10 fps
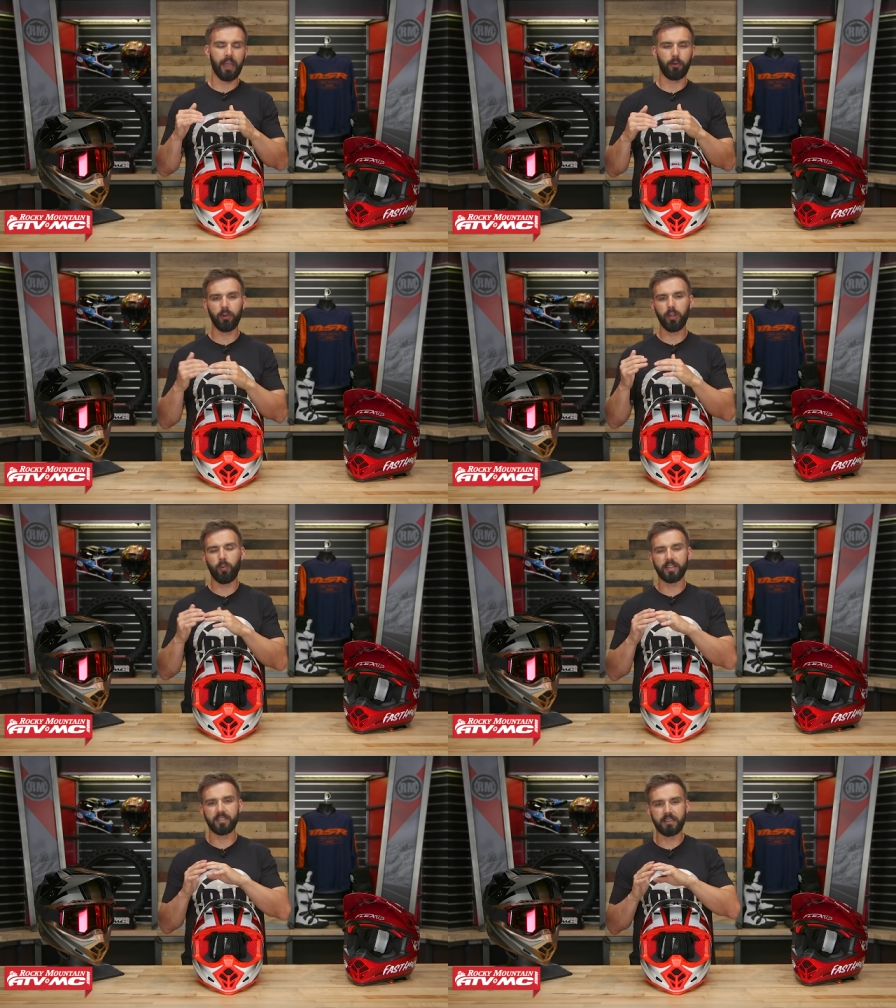and really
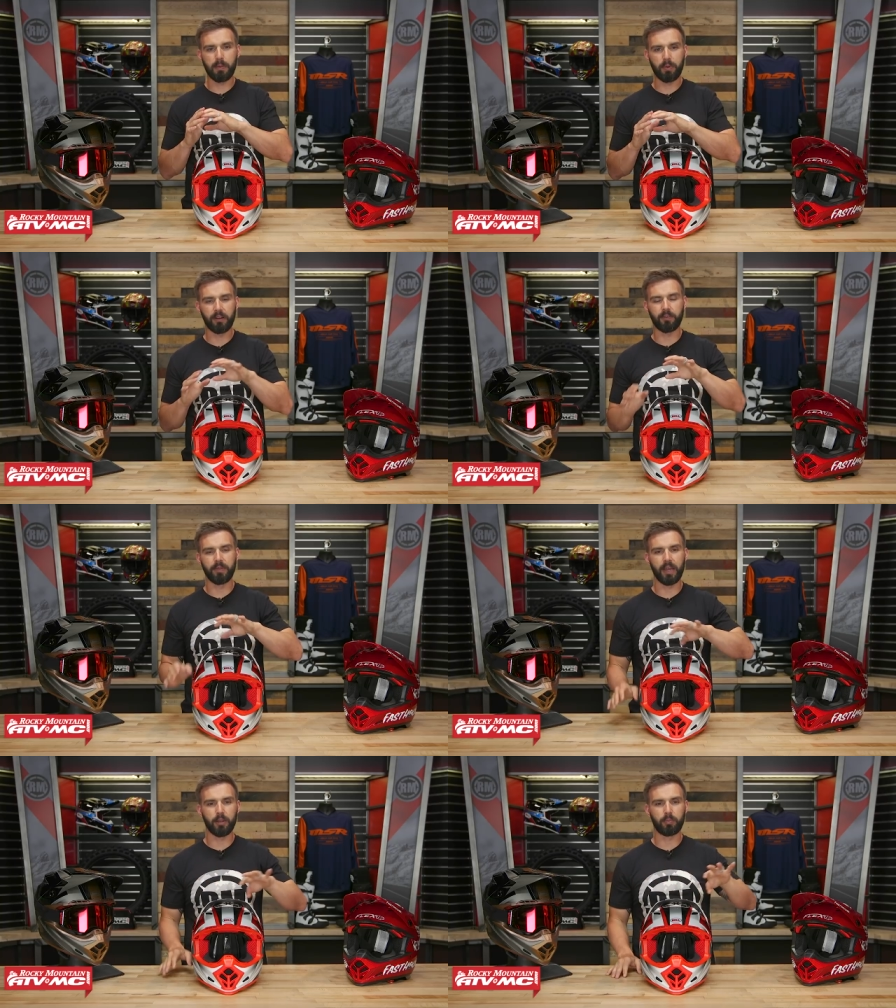what separates from
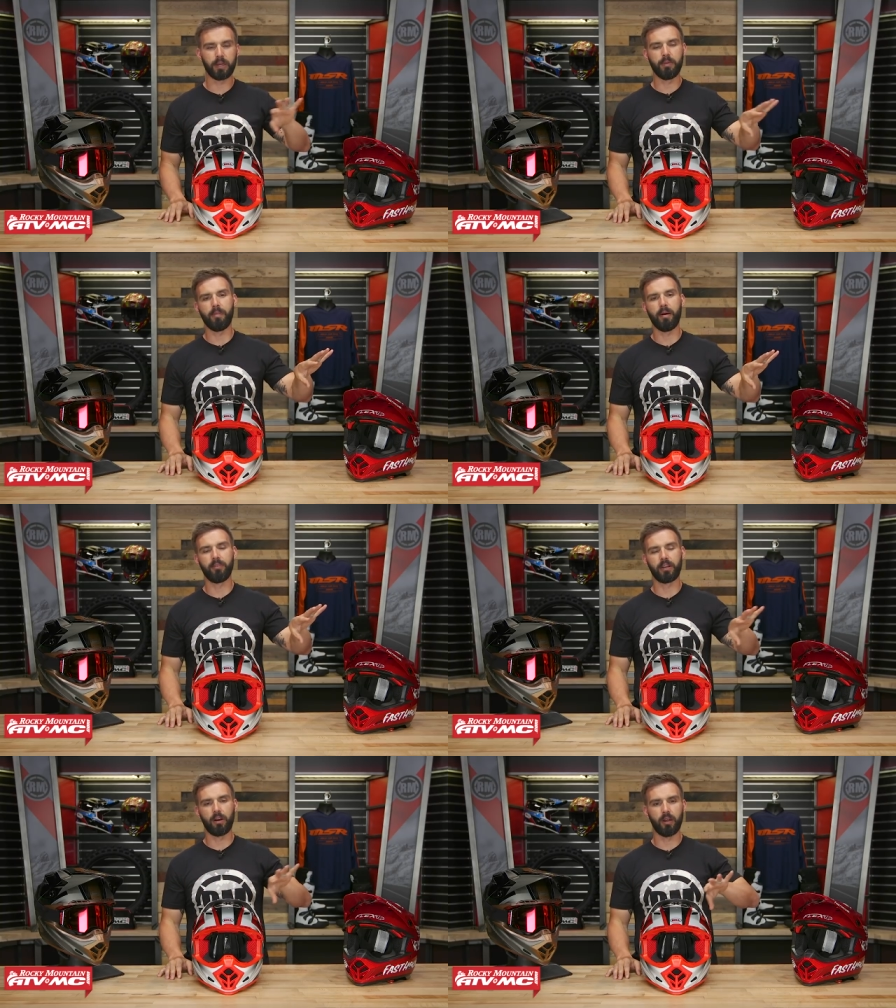the other premium
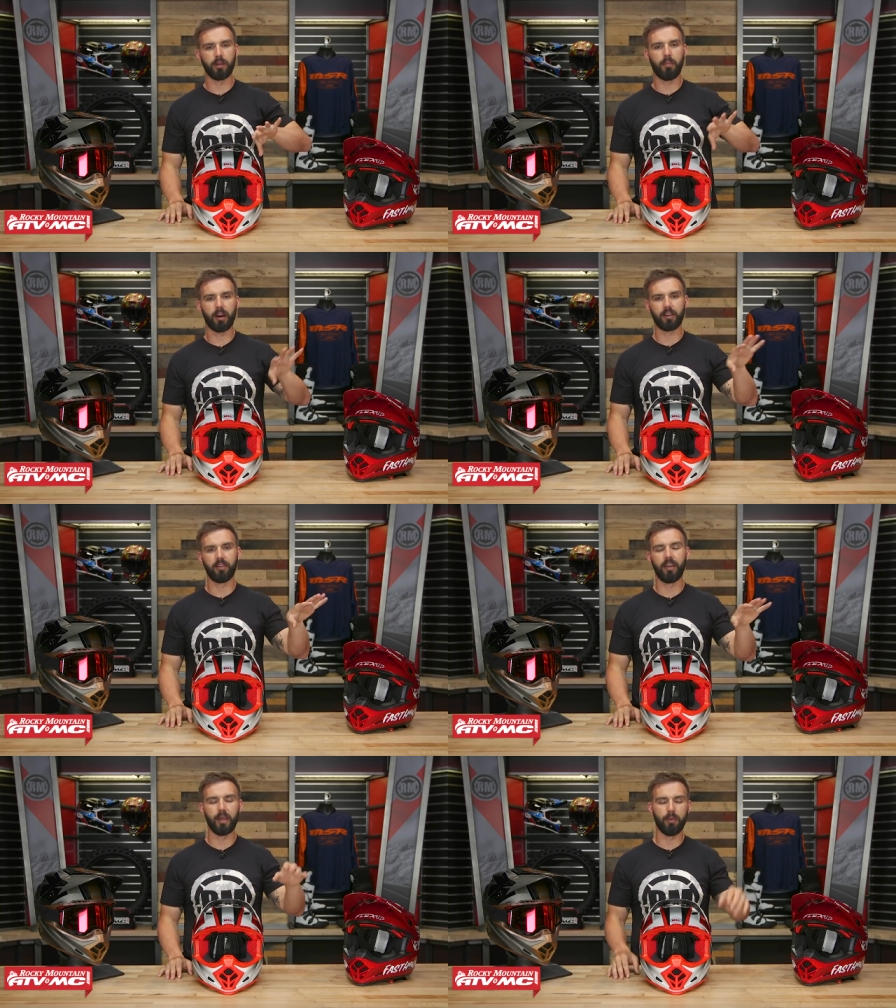helmets that are on the market
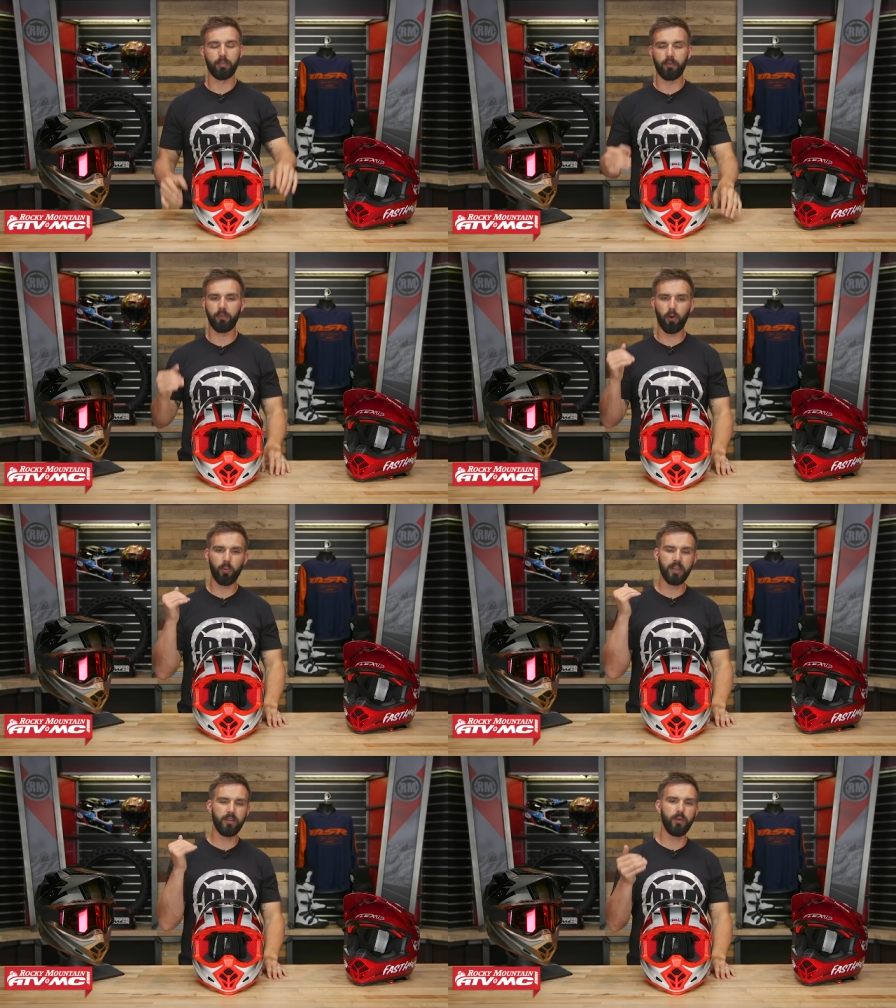today. But before
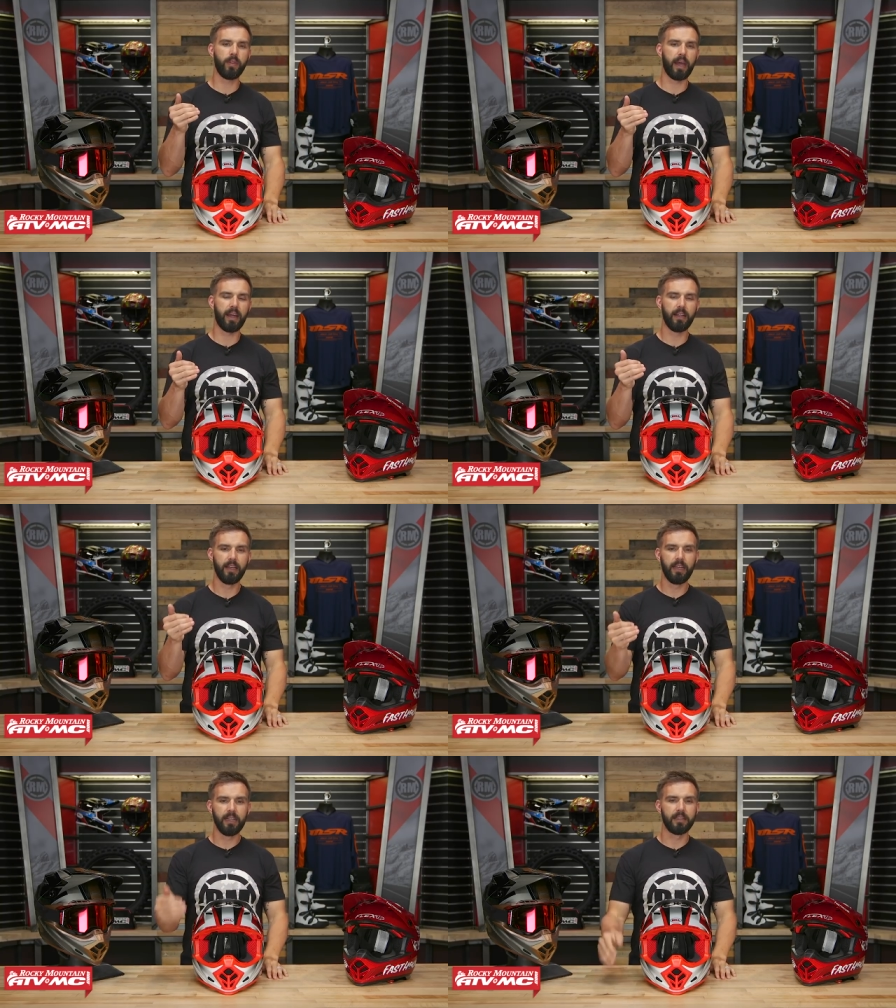we do that,
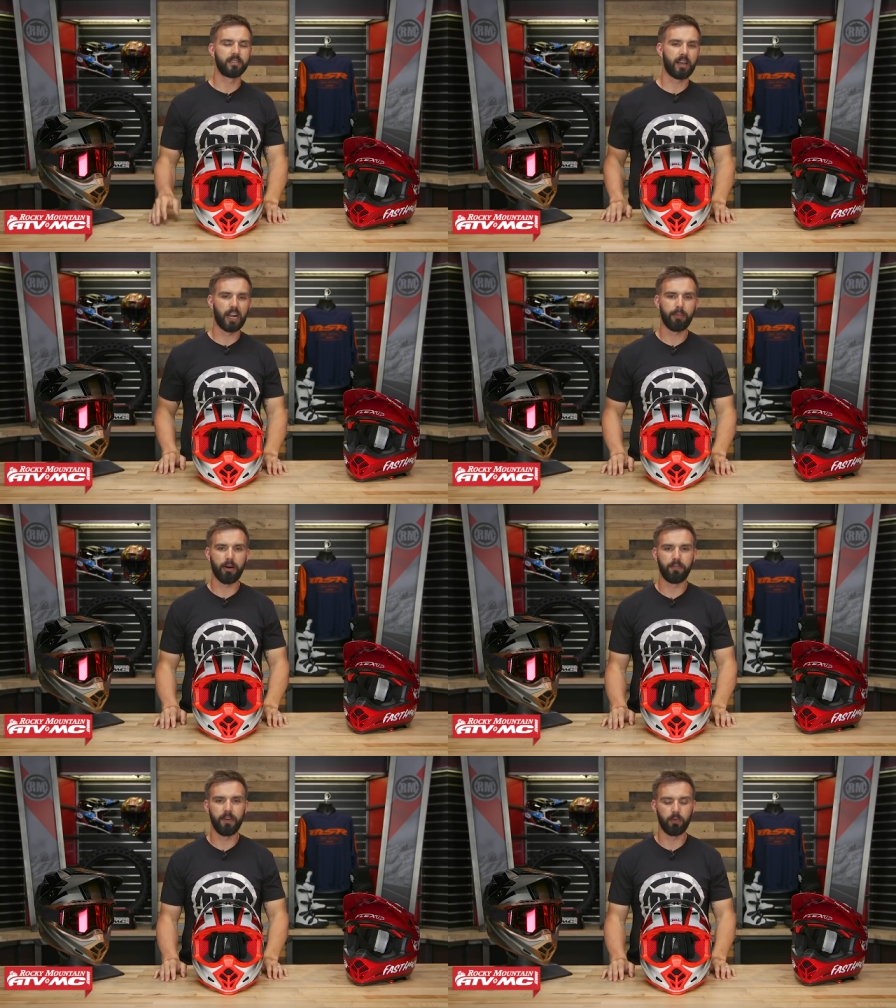Let's talk
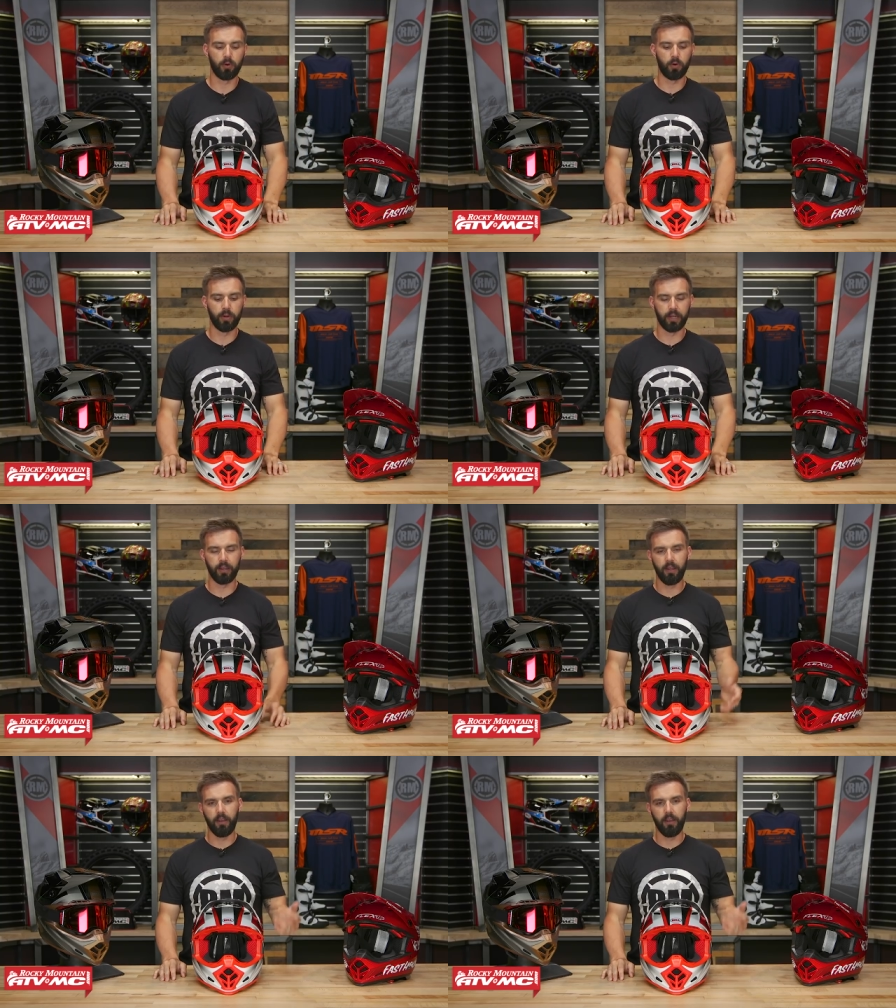about fit real quick.